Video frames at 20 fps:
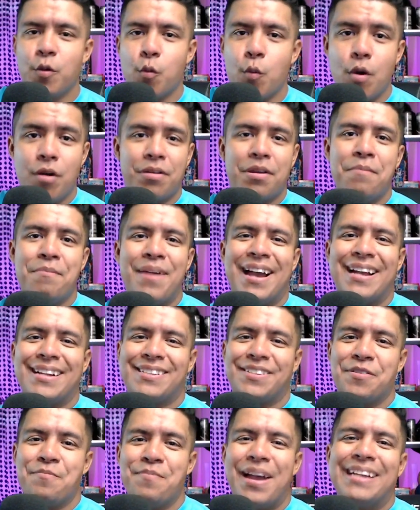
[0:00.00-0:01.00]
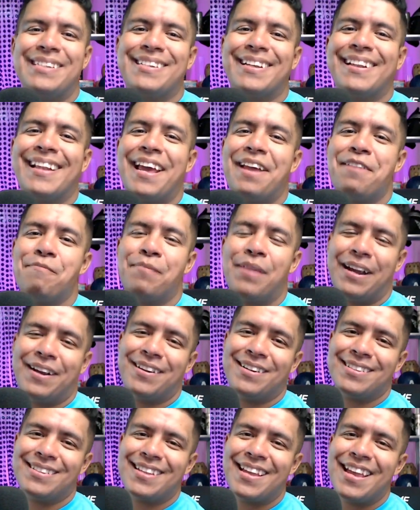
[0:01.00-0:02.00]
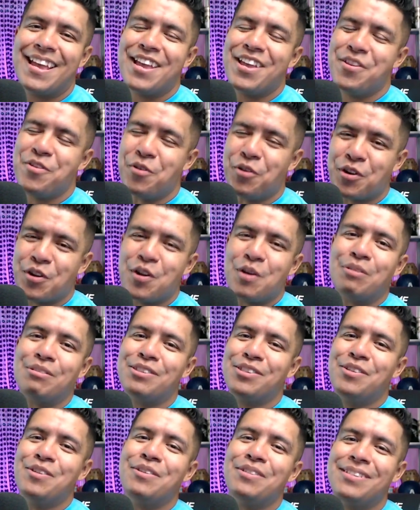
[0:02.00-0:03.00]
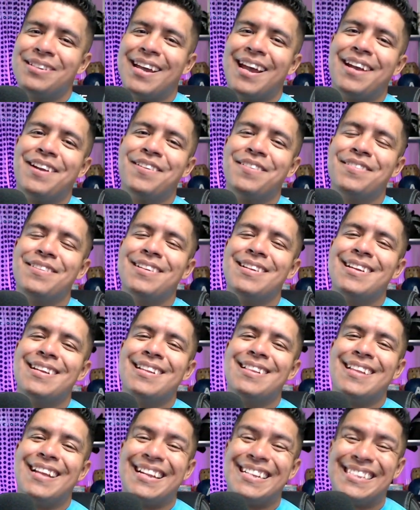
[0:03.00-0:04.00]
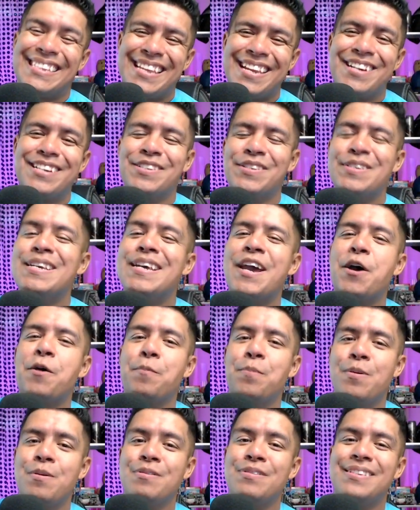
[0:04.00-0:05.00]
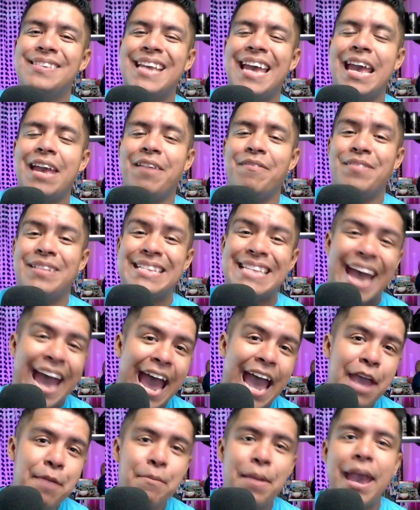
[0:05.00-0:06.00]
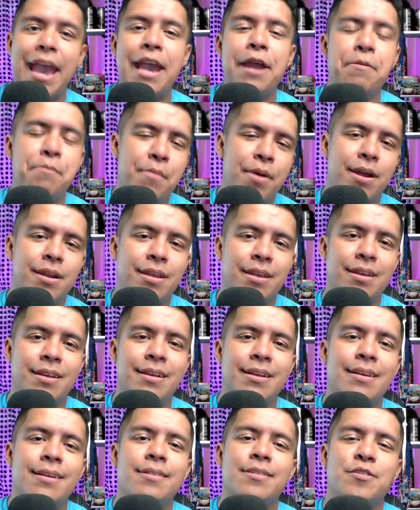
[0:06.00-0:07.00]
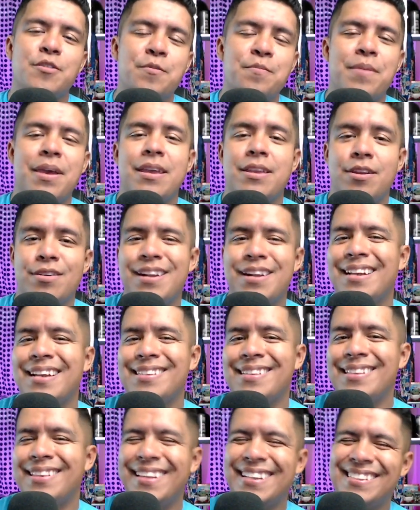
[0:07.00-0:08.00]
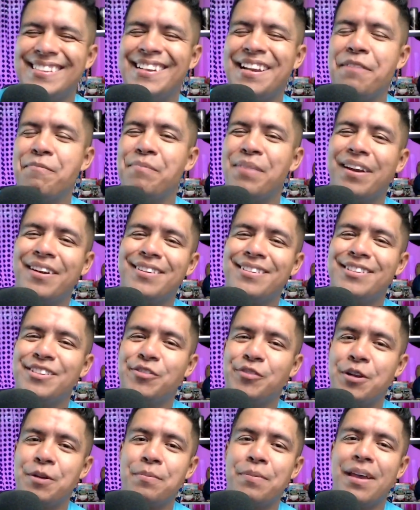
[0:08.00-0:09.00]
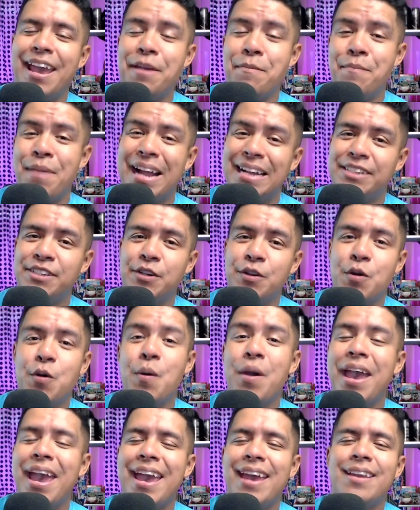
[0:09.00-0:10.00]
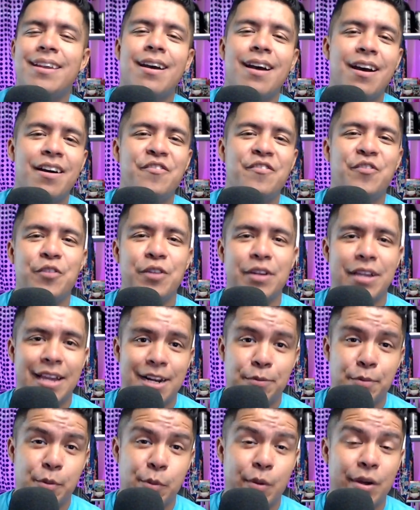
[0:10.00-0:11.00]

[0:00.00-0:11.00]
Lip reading: Welcome back to Disneyland Paris, your go-to channel that is here to help you save time and money to make your next Disneyland Paris trip a magical and unforgettable